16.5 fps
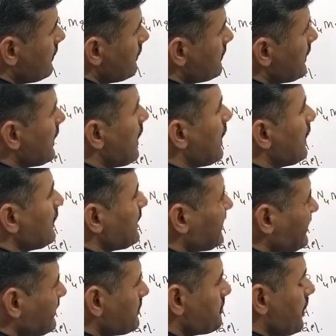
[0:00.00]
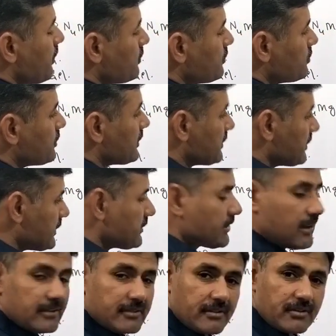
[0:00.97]
we are least bound to the
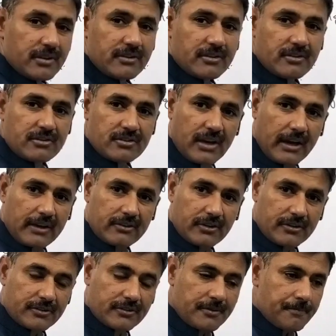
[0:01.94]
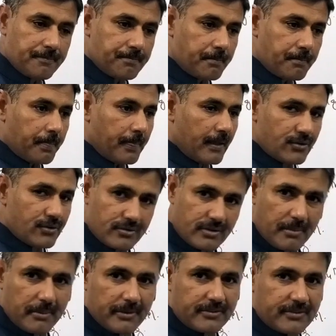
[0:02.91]
details of these structures, to
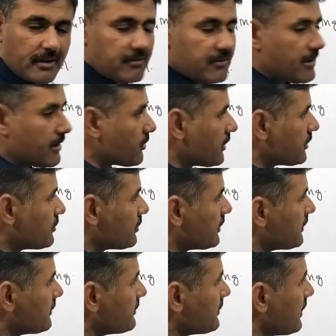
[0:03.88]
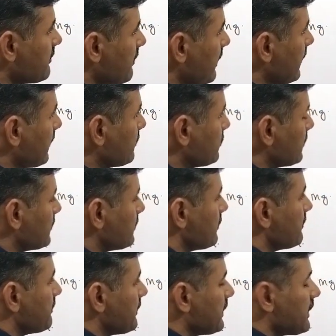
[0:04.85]
some extent we are going to understand what actually
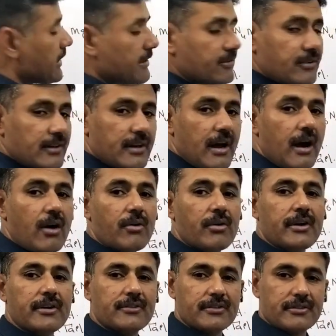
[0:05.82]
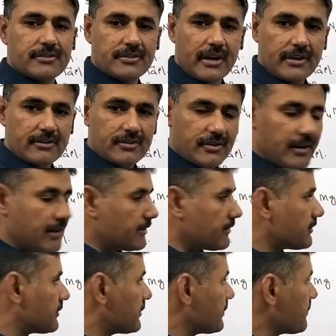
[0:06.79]
chlorophyll is and how its structure
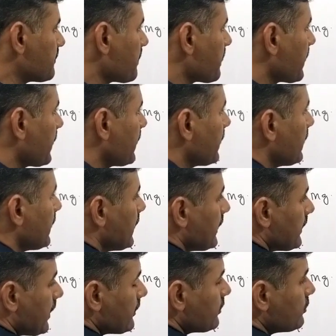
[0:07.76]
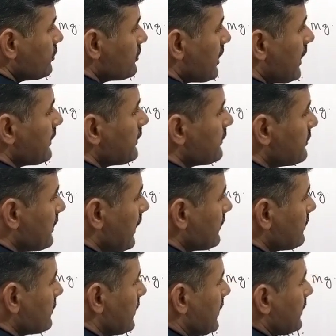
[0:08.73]
is. In order to draw the
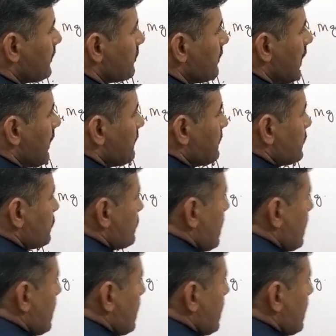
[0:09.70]
structure, you will have to